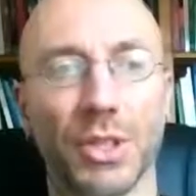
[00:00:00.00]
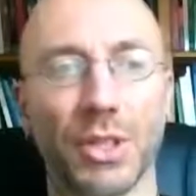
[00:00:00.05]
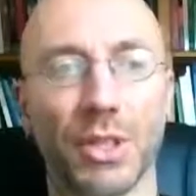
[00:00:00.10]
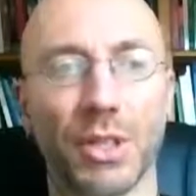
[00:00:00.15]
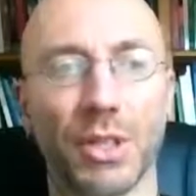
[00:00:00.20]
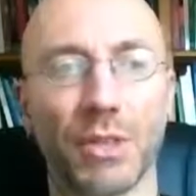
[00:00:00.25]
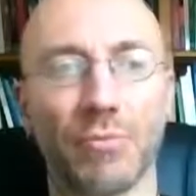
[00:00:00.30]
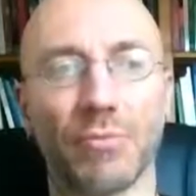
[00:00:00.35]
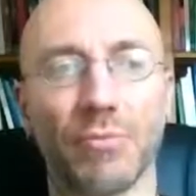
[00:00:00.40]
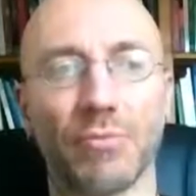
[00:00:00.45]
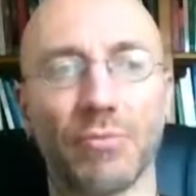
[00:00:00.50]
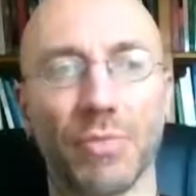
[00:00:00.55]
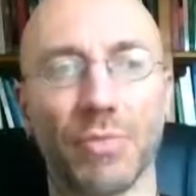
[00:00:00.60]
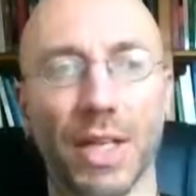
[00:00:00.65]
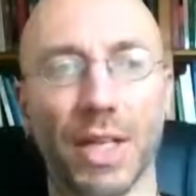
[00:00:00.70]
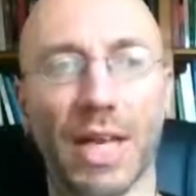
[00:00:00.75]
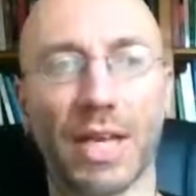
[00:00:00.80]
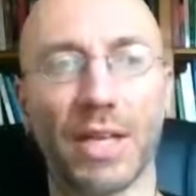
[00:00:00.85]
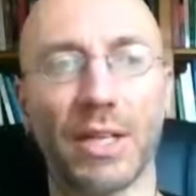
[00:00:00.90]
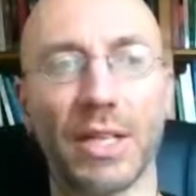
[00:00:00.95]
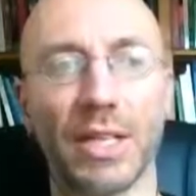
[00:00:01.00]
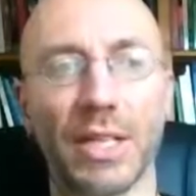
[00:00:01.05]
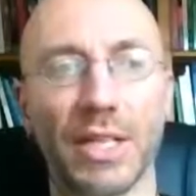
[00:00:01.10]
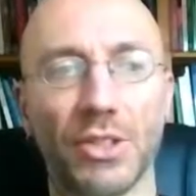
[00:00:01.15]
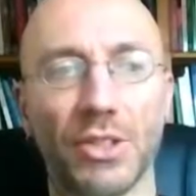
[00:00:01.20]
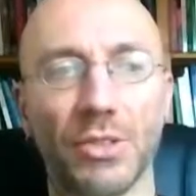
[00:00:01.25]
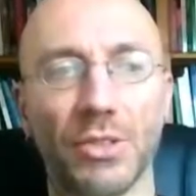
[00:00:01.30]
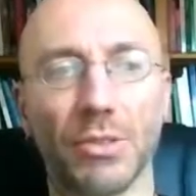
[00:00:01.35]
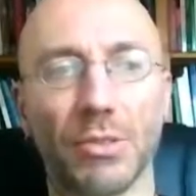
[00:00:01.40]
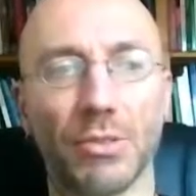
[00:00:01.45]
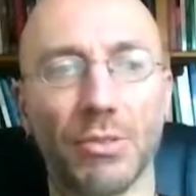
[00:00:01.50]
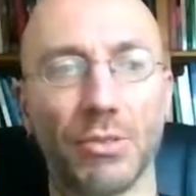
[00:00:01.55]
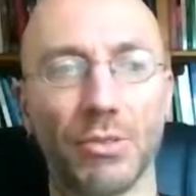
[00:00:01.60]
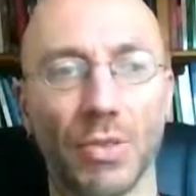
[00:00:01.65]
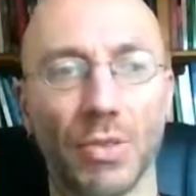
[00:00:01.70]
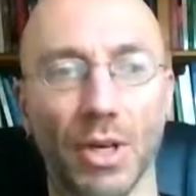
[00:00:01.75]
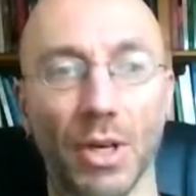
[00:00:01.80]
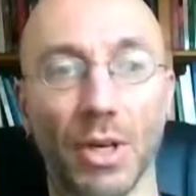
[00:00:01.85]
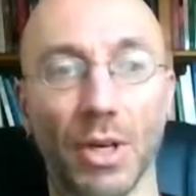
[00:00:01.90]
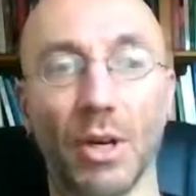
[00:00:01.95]
can lead to
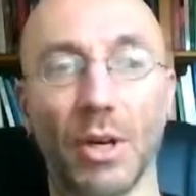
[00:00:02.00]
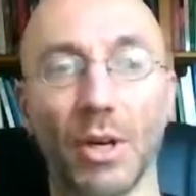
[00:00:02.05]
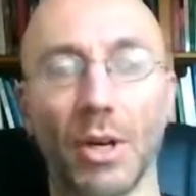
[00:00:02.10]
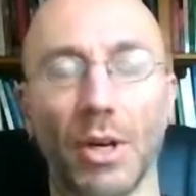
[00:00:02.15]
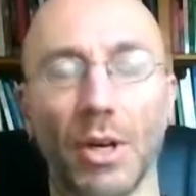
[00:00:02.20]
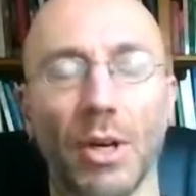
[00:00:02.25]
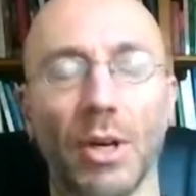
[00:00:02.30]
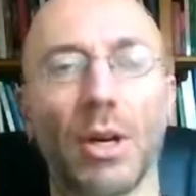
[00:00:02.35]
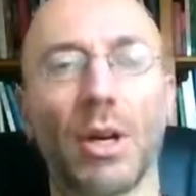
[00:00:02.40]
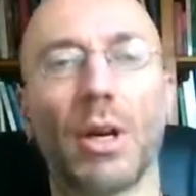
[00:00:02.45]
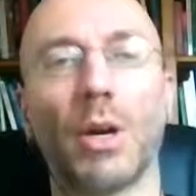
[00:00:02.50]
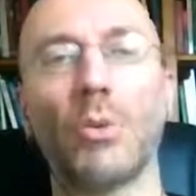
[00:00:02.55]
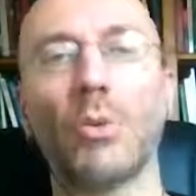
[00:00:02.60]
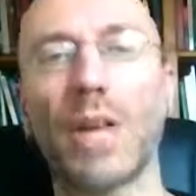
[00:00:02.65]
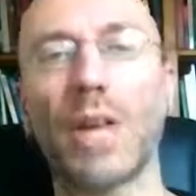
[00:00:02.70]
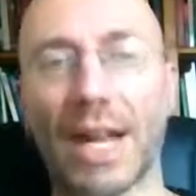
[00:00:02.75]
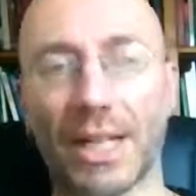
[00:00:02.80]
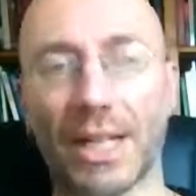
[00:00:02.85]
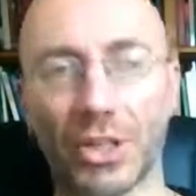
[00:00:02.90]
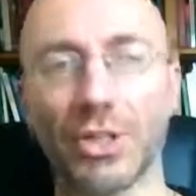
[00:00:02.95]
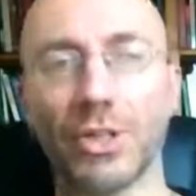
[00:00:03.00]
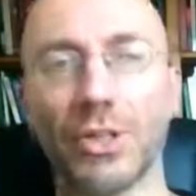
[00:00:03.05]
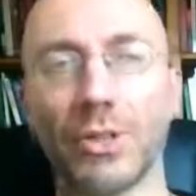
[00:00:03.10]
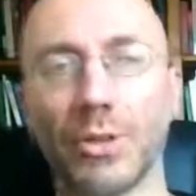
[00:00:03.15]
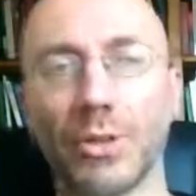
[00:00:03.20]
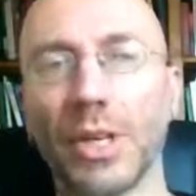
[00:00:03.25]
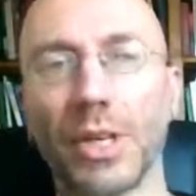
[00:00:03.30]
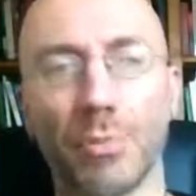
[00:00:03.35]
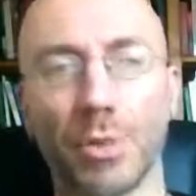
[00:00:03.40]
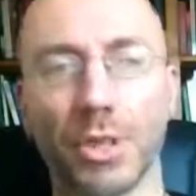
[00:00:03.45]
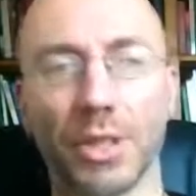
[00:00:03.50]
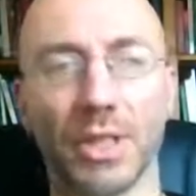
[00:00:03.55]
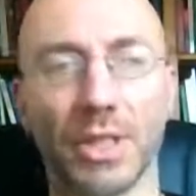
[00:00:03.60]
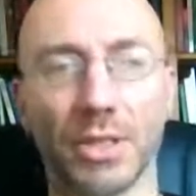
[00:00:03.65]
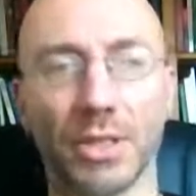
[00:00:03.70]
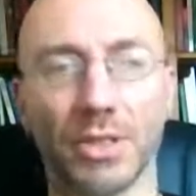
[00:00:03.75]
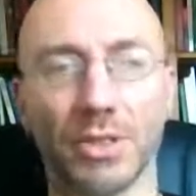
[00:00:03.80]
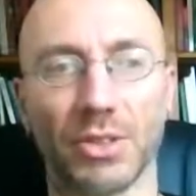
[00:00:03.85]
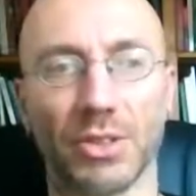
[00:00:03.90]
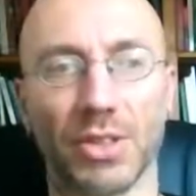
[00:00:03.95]
a reactionary
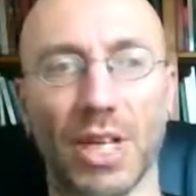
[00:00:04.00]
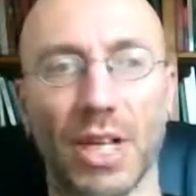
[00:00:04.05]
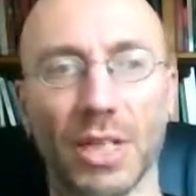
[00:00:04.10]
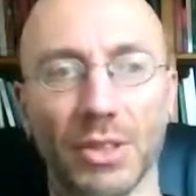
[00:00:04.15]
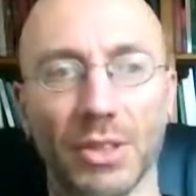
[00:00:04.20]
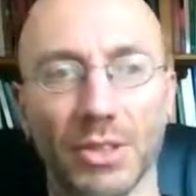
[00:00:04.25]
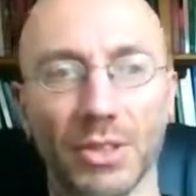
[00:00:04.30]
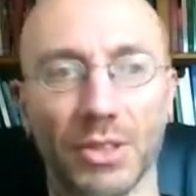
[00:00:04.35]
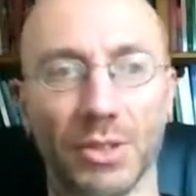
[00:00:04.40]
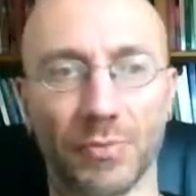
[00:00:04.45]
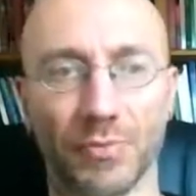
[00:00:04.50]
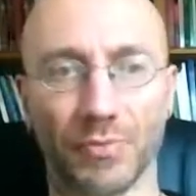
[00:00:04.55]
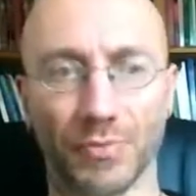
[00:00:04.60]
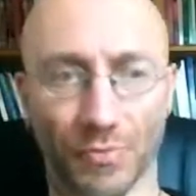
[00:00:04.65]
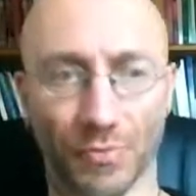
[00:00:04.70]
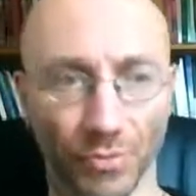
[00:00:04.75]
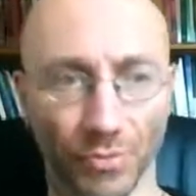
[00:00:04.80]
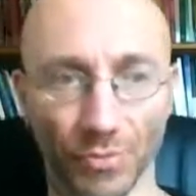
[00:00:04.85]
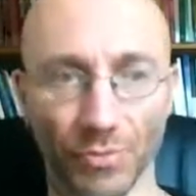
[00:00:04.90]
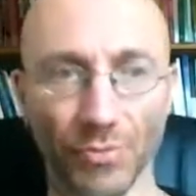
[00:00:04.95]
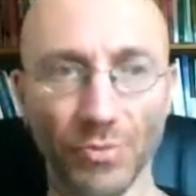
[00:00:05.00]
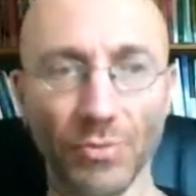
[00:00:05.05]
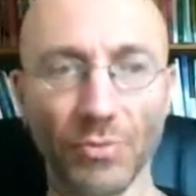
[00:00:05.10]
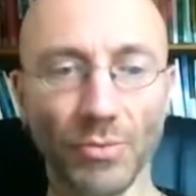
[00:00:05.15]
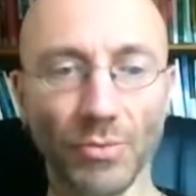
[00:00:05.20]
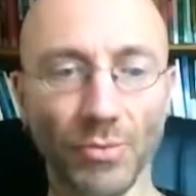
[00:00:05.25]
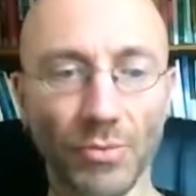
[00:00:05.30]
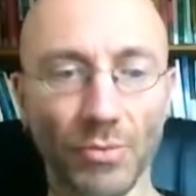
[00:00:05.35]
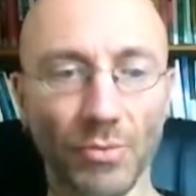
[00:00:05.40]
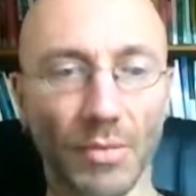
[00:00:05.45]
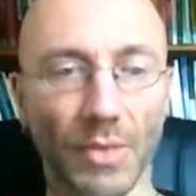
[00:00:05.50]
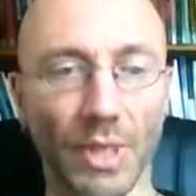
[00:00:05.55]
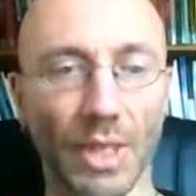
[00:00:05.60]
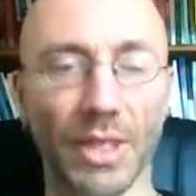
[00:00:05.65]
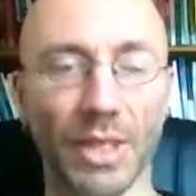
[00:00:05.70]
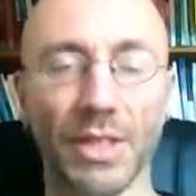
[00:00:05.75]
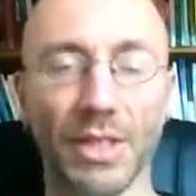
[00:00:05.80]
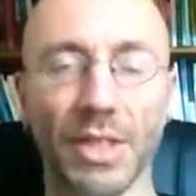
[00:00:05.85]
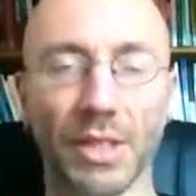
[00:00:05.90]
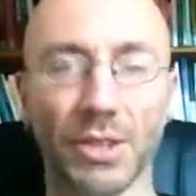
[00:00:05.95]
political stance
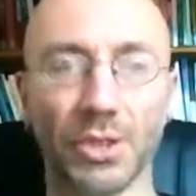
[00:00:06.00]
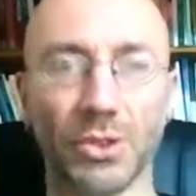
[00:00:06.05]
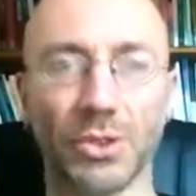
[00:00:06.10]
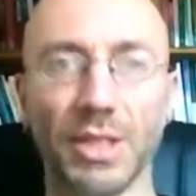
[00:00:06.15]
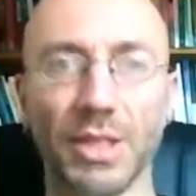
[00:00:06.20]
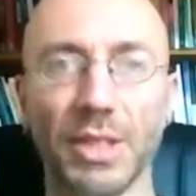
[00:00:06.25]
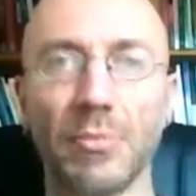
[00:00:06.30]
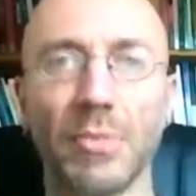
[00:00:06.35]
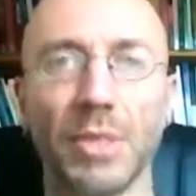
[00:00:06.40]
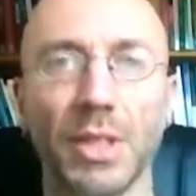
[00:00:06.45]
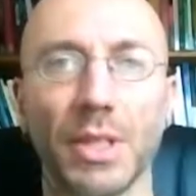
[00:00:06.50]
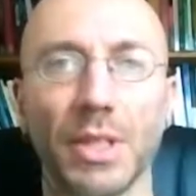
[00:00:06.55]
in the extreme.